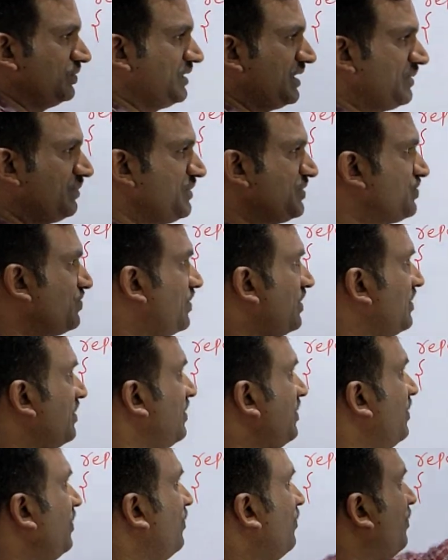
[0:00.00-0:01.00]
That means what?
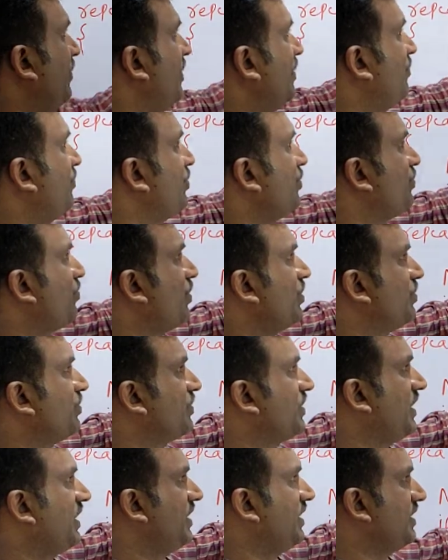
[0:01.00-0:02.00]
Whenever you want to
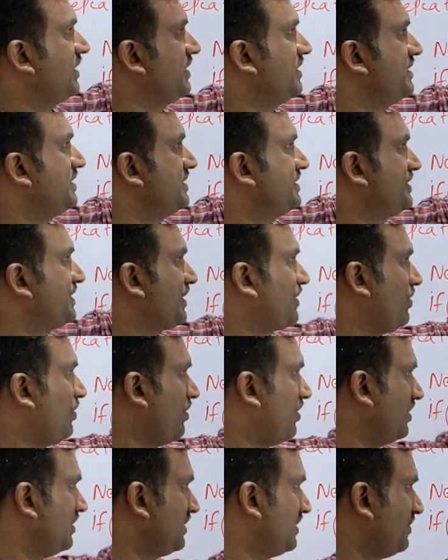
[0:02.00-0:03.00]
color, check
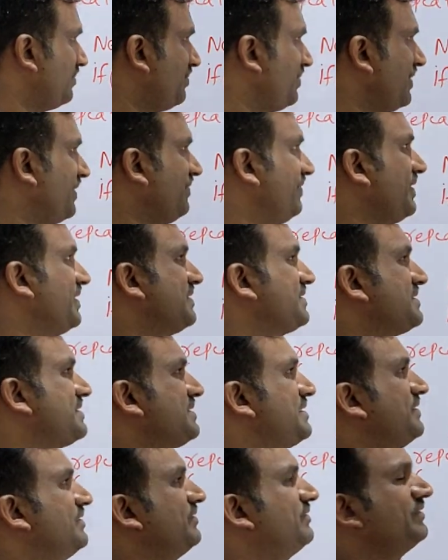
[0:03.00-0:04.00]
all the previous
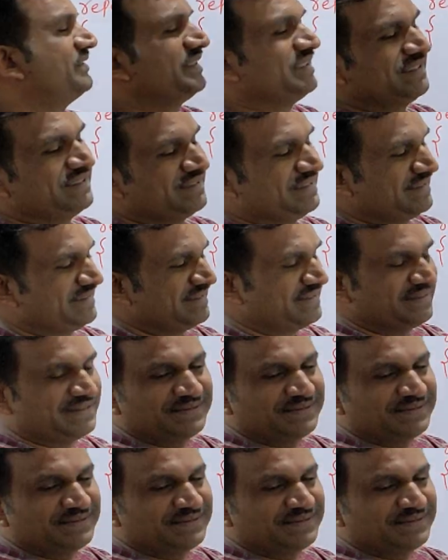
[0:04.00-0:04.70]
vertices.